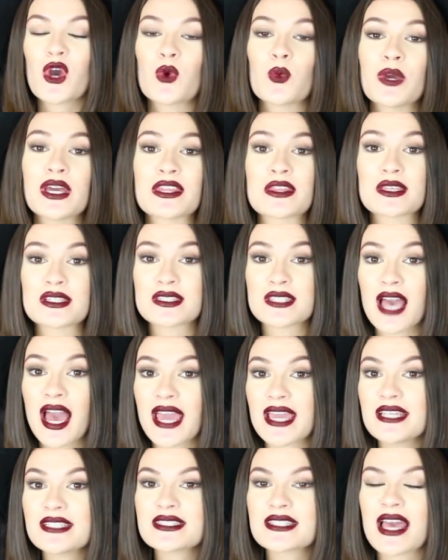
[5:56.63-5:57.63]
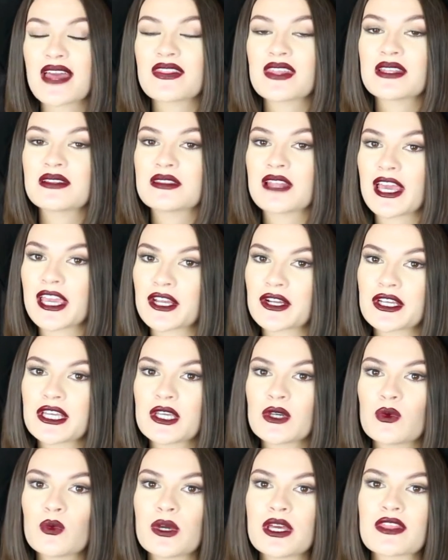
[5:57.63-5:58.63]
with tights and then
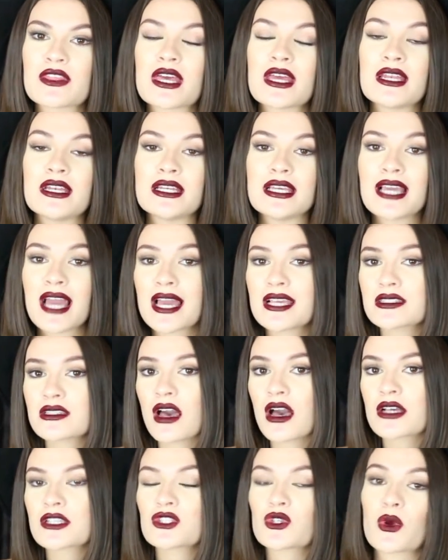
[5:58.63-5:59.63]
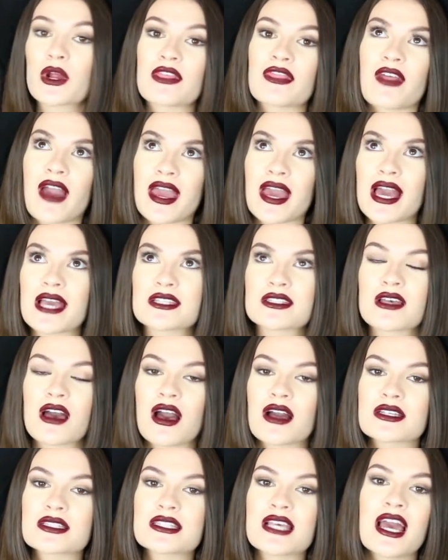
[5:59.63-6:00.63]
layering with knee-high socks or thigh-high
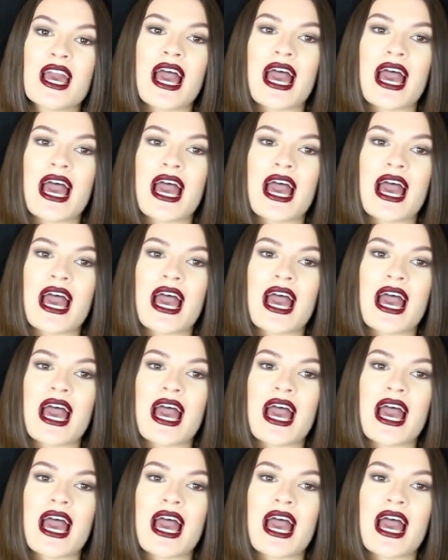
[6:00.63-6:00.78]
socks.